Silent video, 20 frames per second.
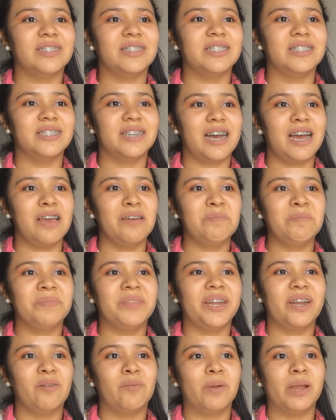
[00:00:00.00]
the time
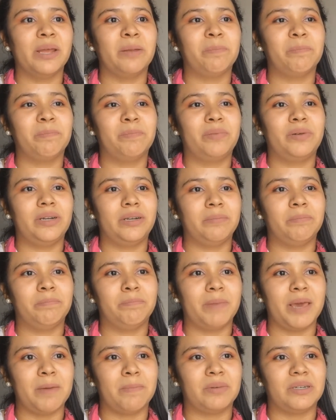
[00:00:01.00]
that I read
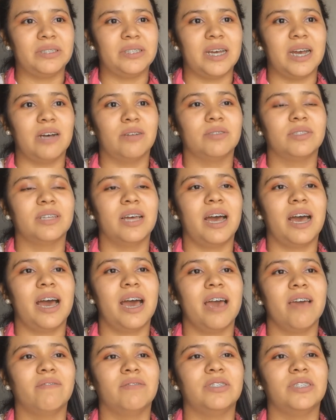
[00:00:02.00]
Paper Towns,
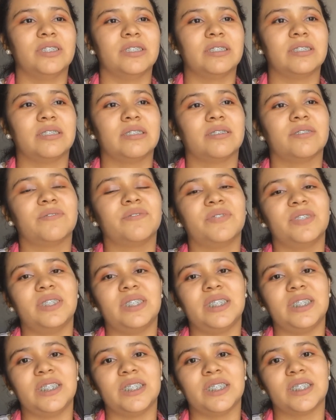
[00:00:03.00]
I've just
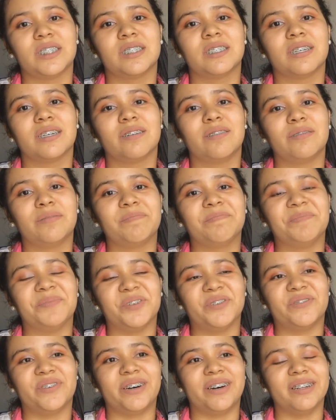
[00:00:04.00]
finished
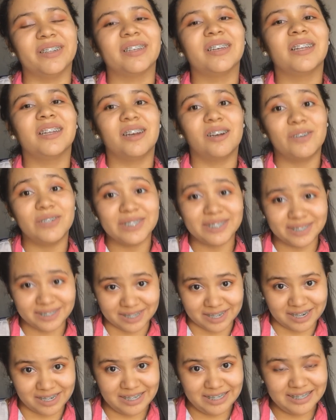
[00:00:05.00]
The Fault in Our
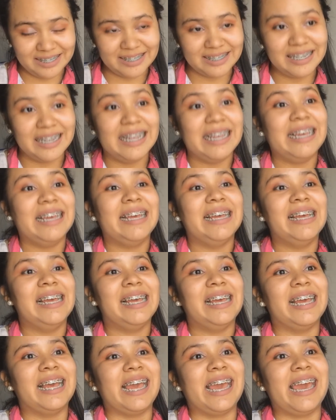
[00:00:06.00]
Stars.
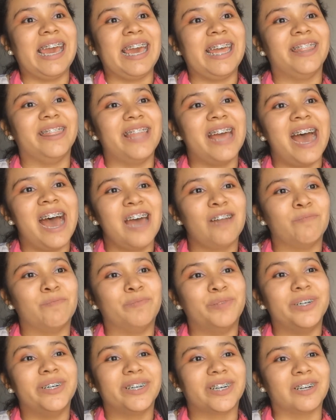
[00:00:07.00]
And that
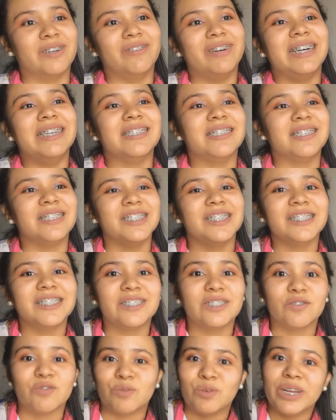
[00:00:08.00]
book was
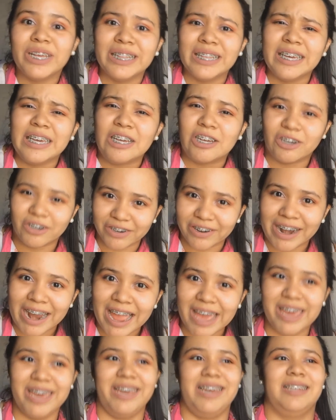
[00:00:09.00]
just really
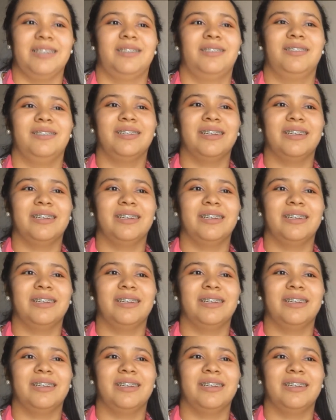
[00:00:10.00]
great.